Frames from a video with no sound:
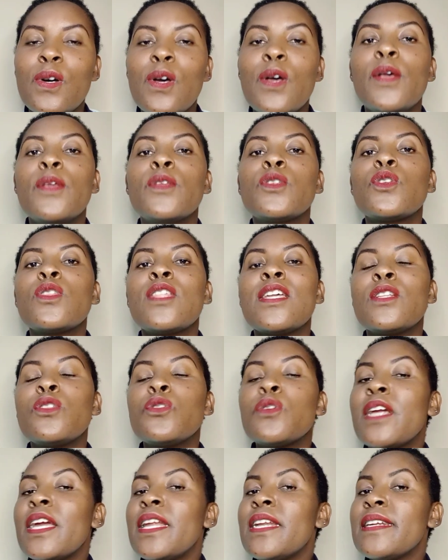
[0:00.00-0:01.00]
that you can
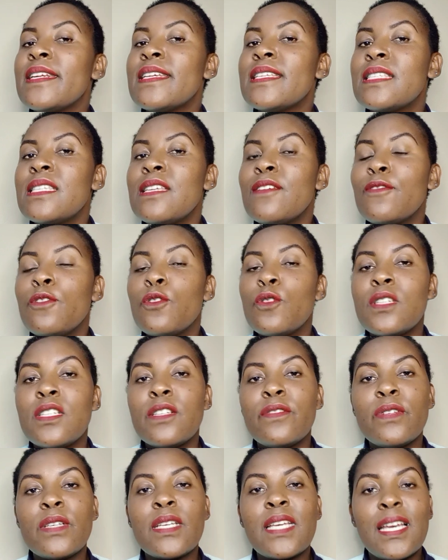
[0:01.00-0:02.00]
receive
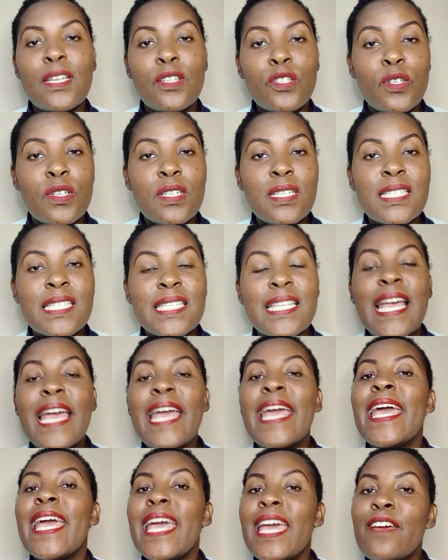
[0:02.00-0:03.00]
notifications
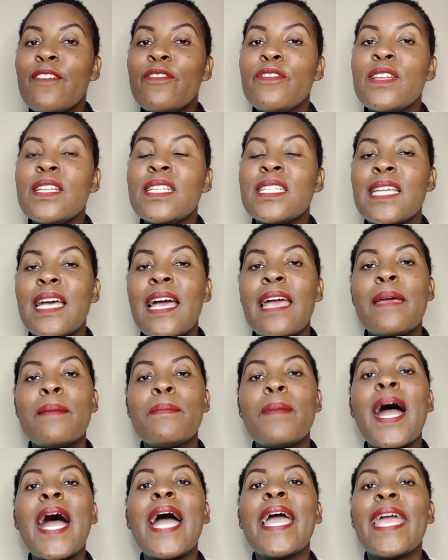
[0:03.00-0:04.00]
every time
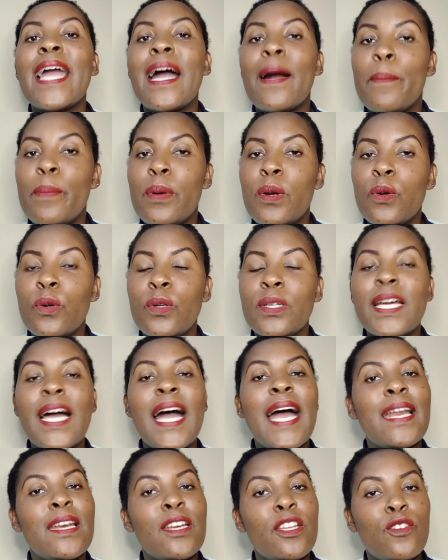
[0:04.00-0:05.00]
I upload a
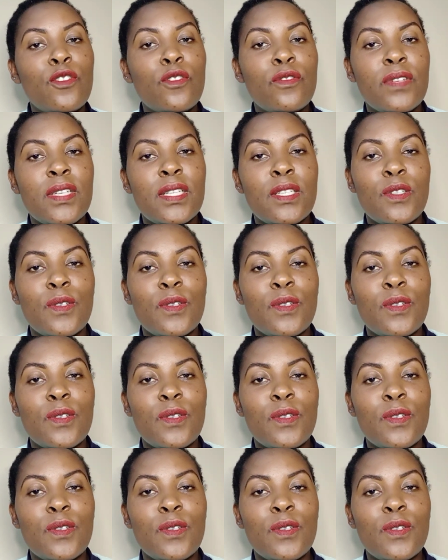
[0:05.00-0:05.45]
new video.